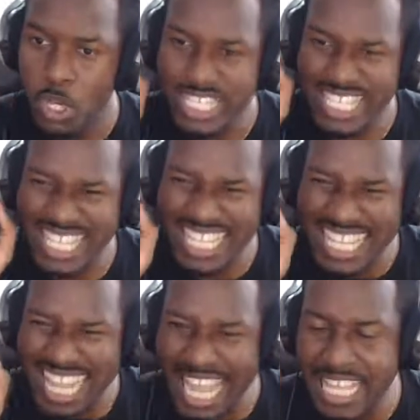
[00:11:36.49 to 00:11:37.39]

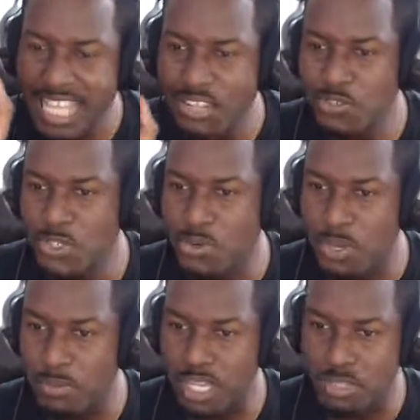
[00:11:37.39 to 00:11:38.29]
slight little new
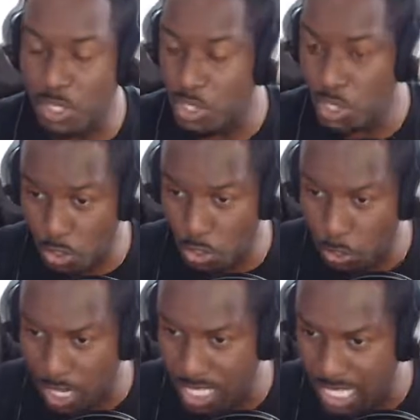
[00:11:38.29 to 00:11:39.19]
image, because you can
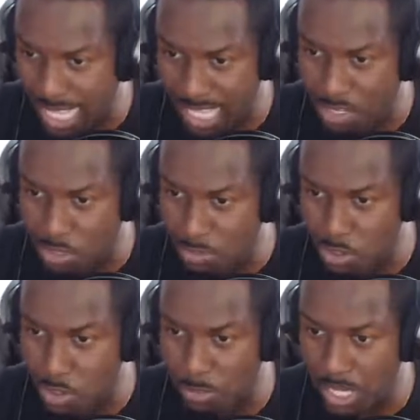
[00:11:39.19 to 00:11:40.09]
throw in a slight little
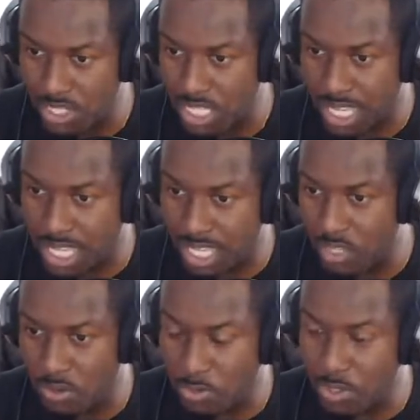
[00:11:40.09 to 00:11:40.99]
new image that's like,
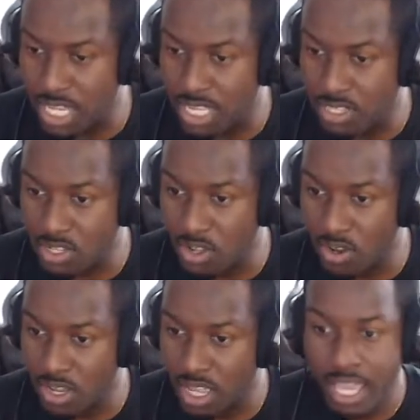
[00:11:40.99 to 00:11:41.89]
3 seconds
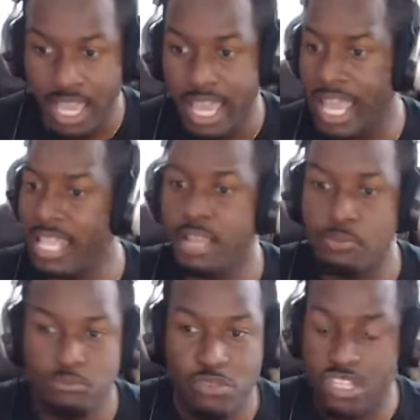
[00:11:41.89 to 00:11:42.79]
long, and
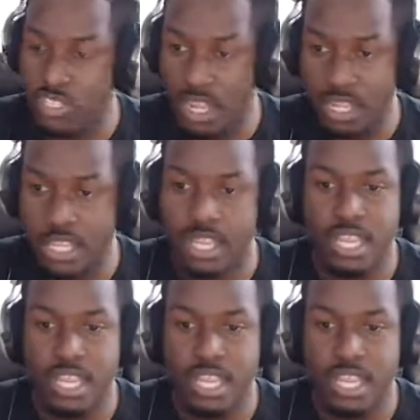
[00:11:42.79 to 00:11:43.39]
then it's done.